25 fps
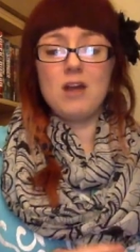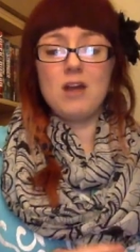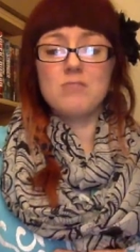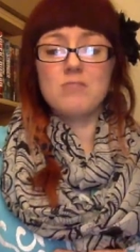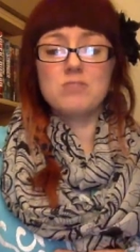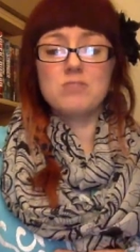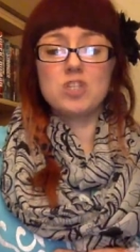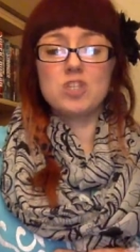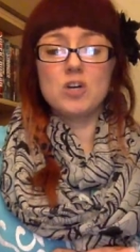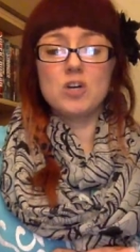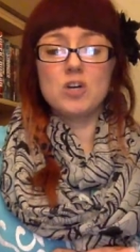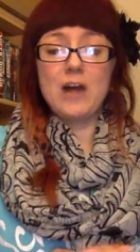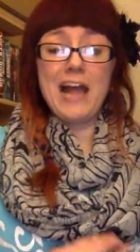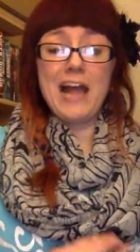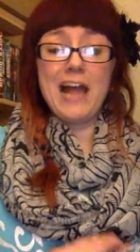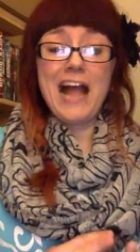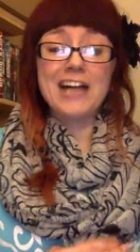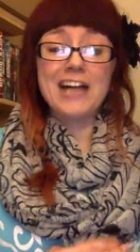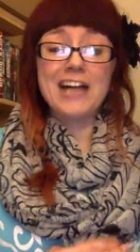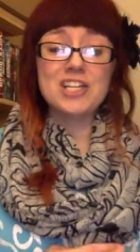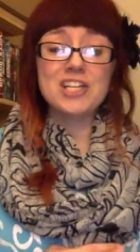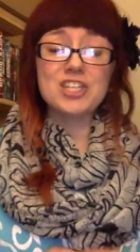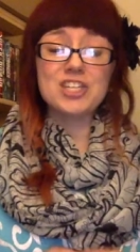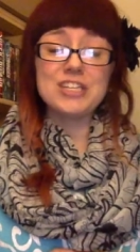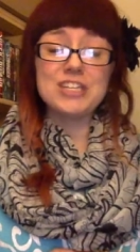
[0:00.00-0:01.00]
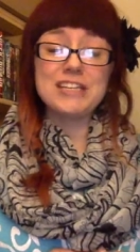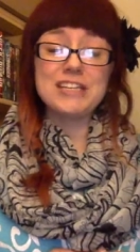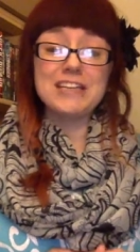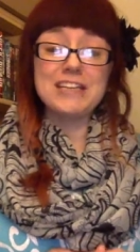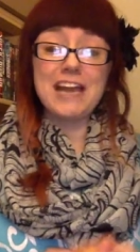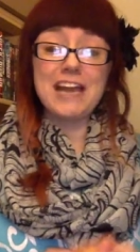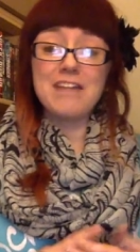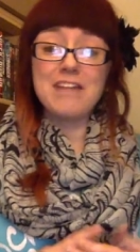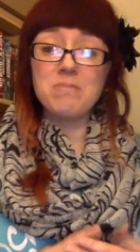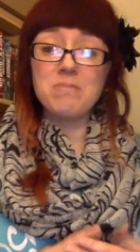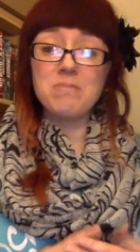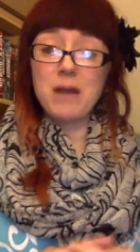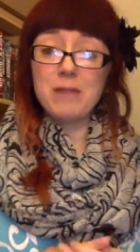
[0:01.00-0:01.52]
So I actually
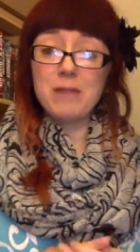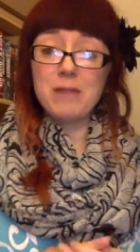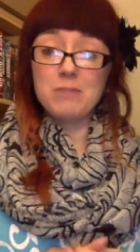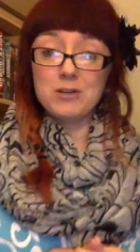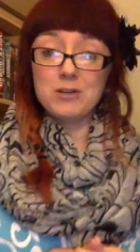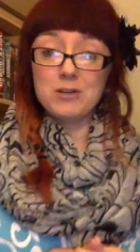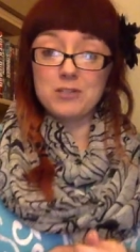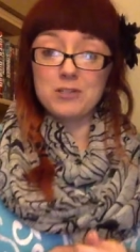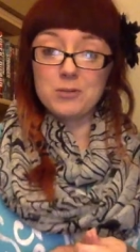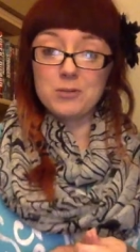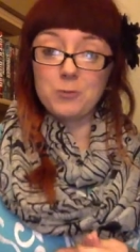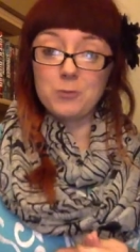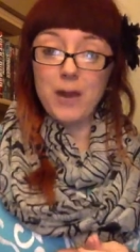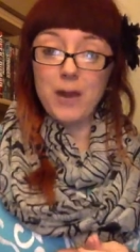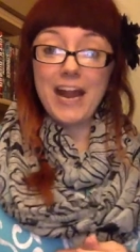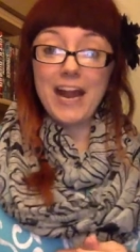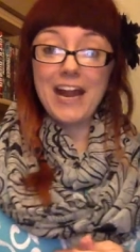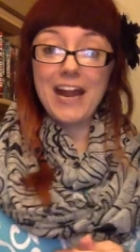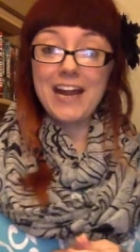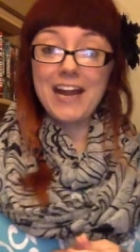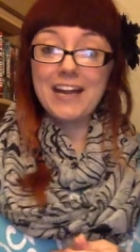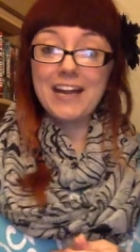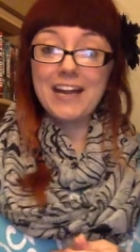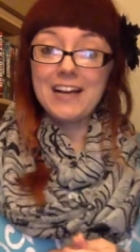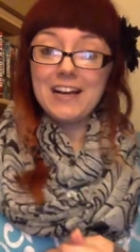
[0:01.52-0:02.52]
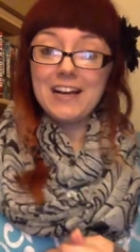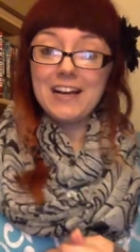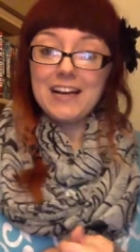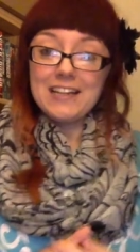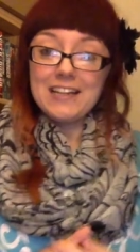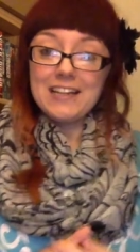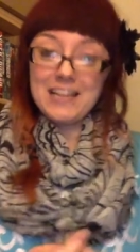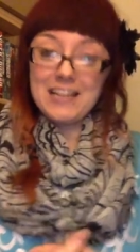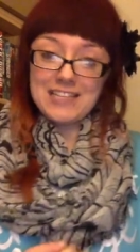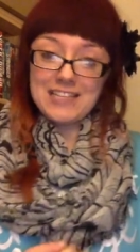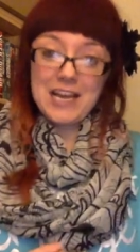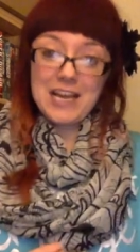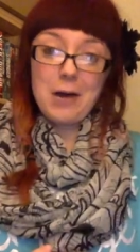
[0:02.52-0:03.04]
gave my books away.
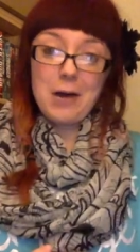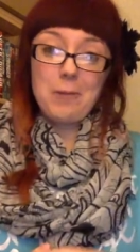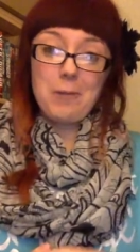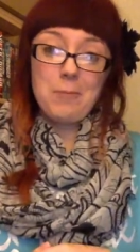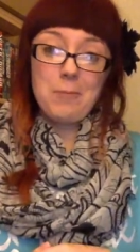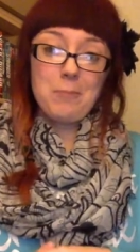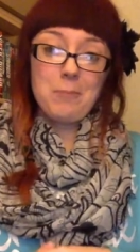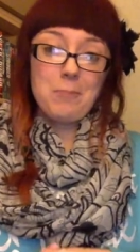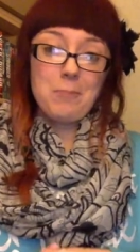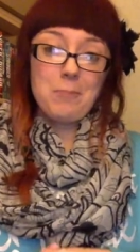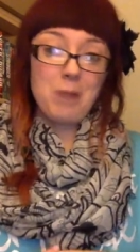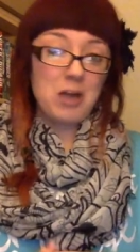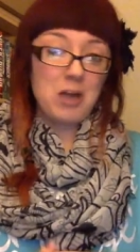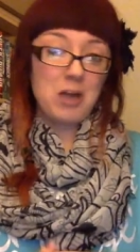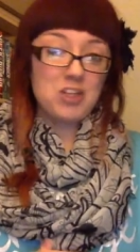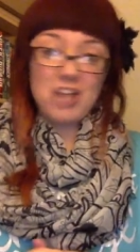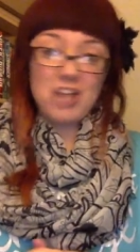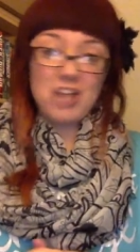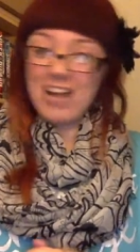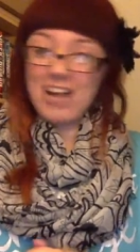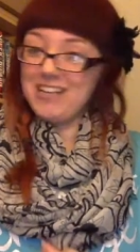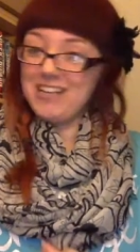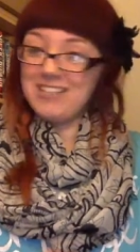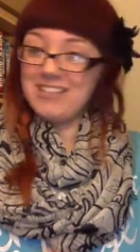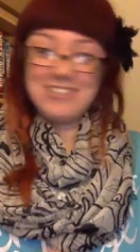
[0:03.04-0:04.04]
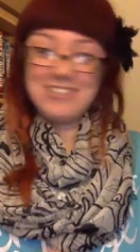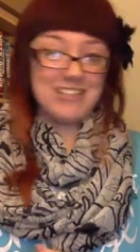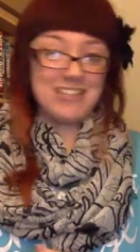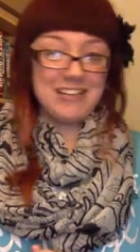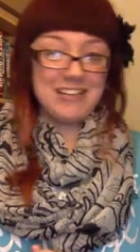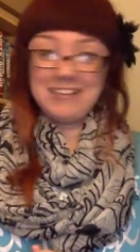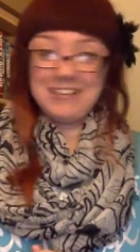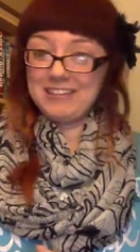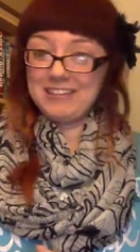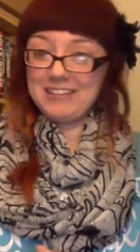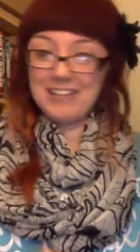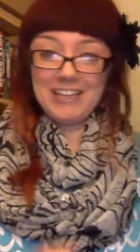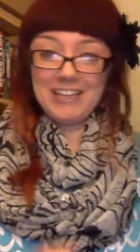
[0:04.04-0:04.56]
That's how much I
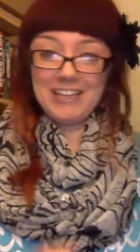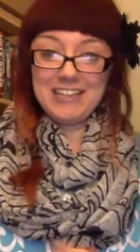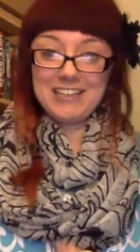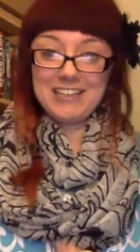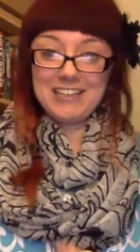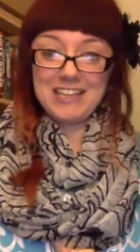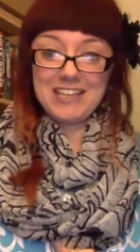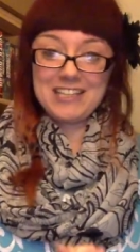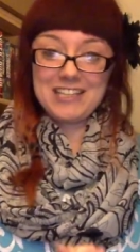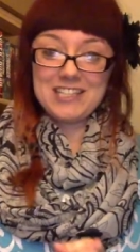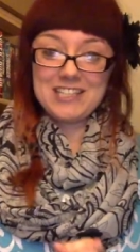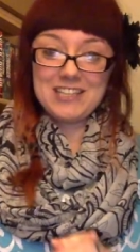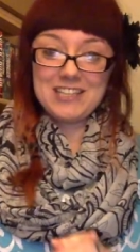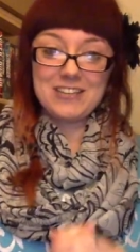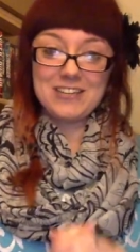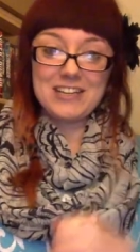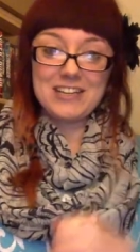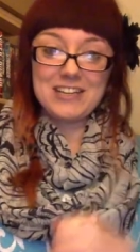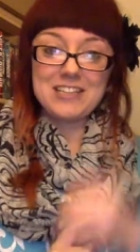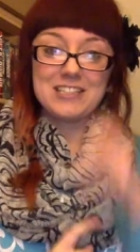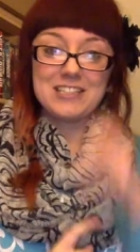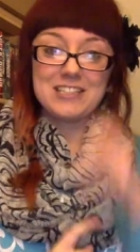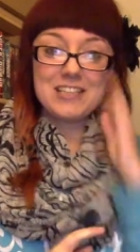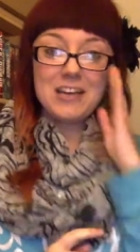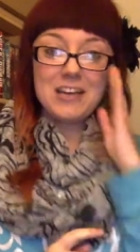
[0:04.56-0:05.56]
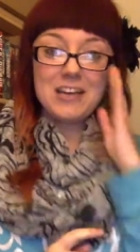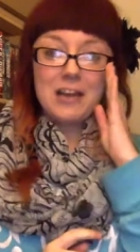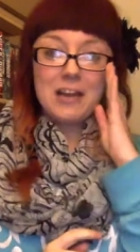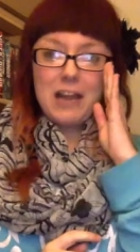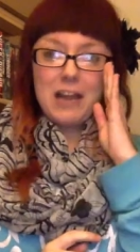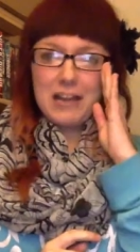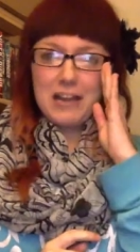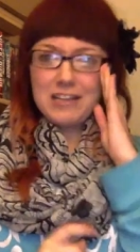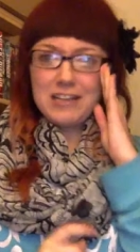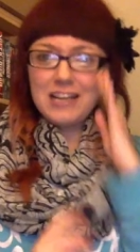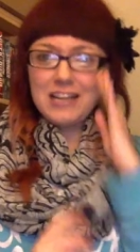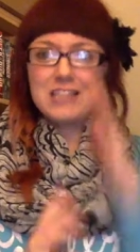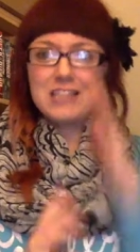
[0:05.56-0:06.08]
didn't like that series,
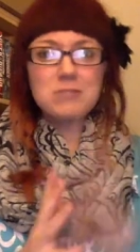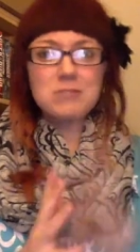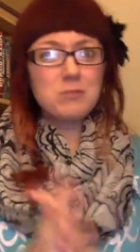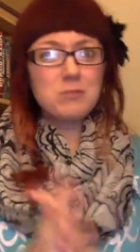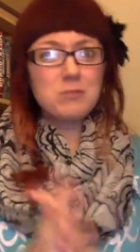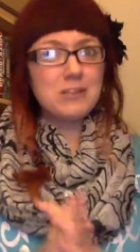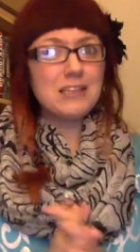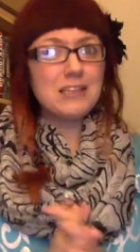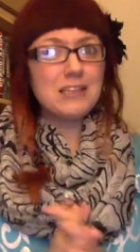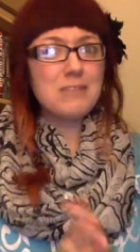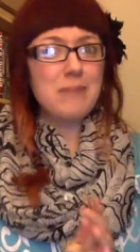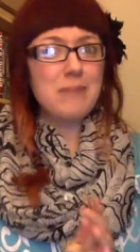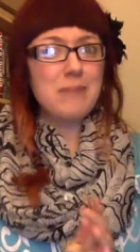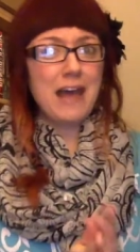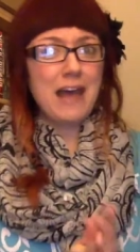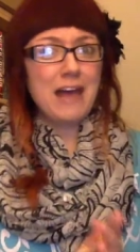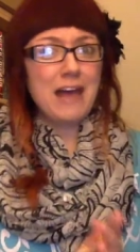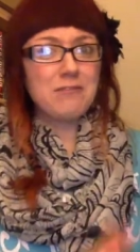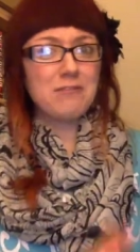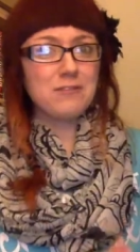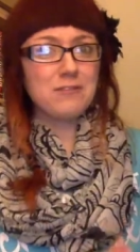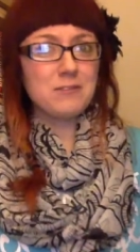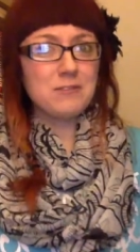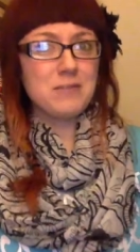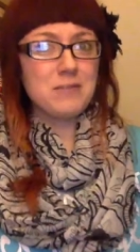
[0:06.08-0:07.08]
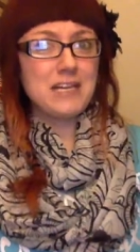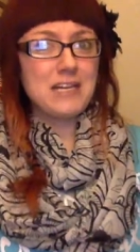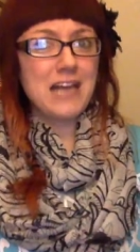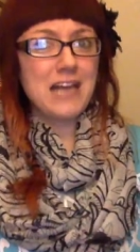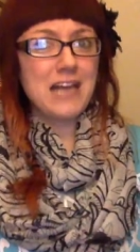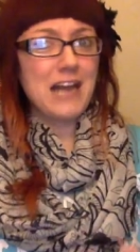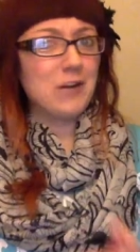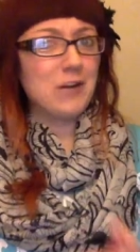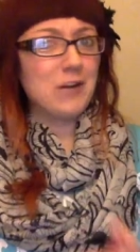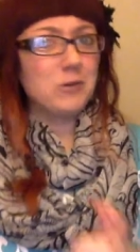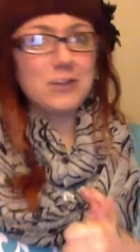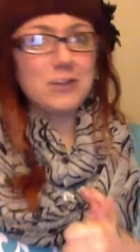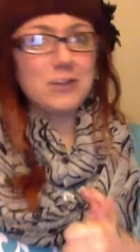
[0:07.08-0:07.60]
and that's really bad for me.
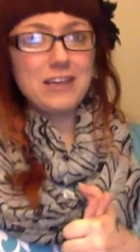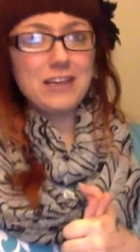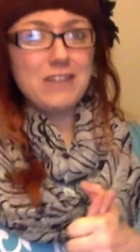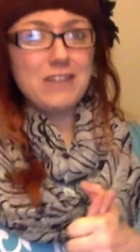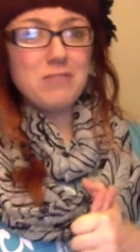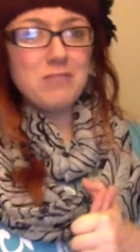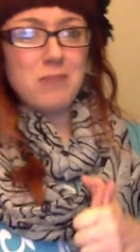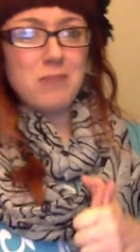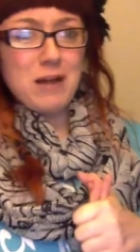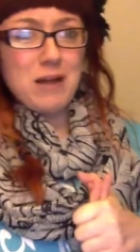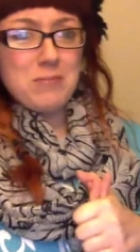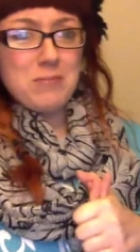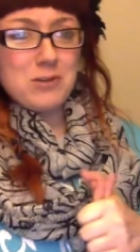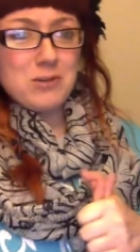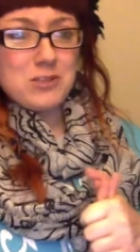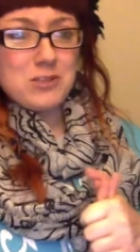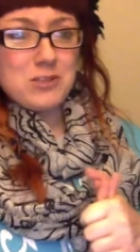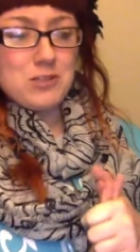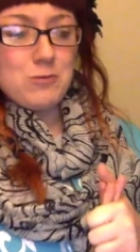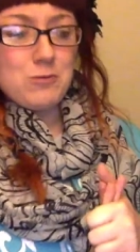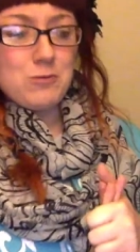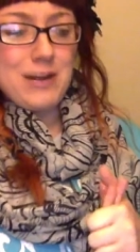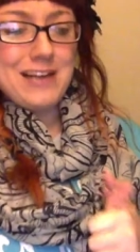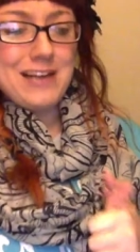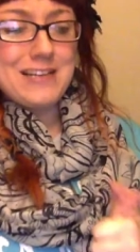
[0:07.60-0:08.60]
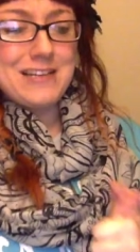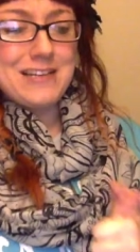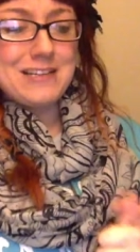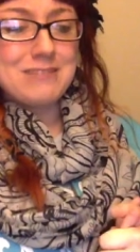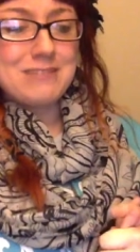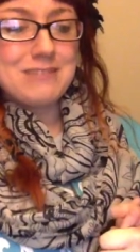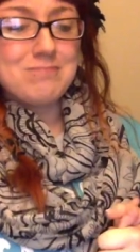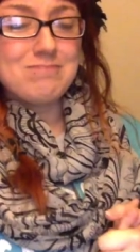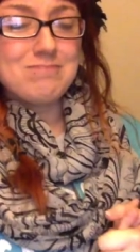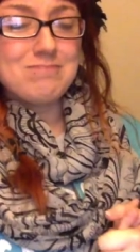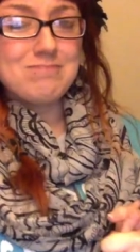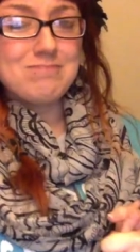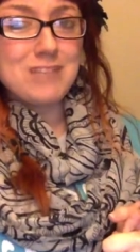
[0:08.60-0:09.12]
I don't give my books away.
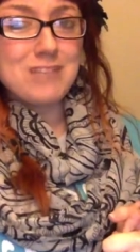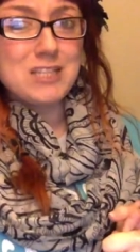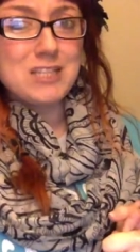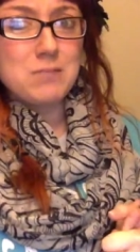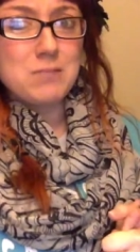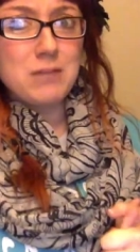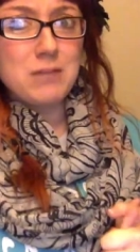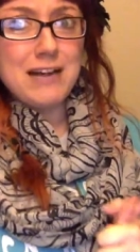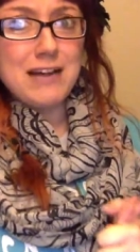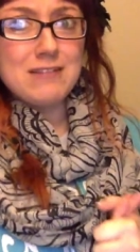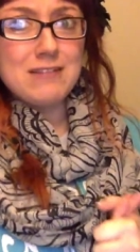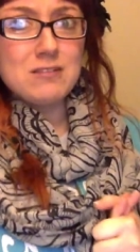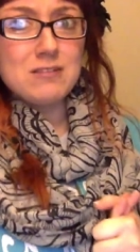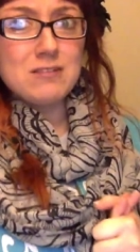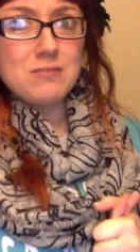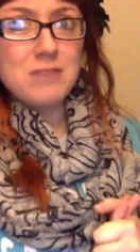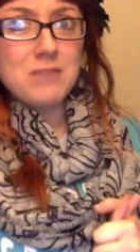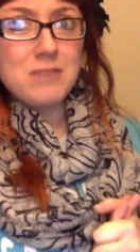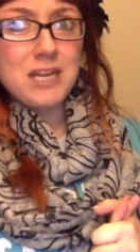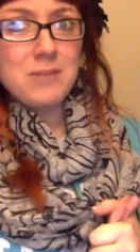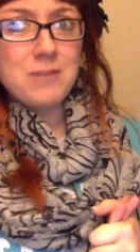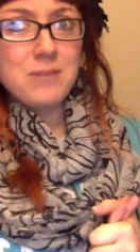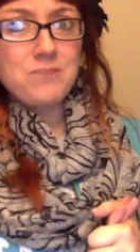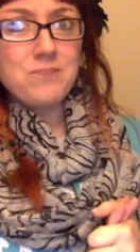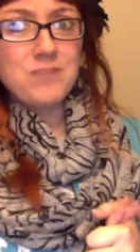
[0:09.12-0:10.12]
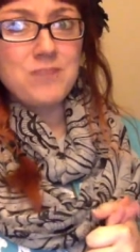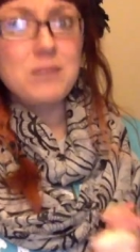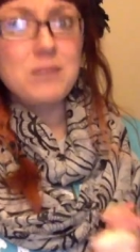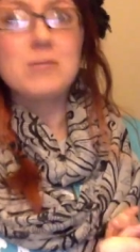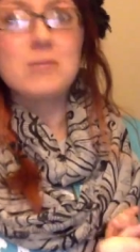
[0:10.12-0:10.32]
That's blasphemy.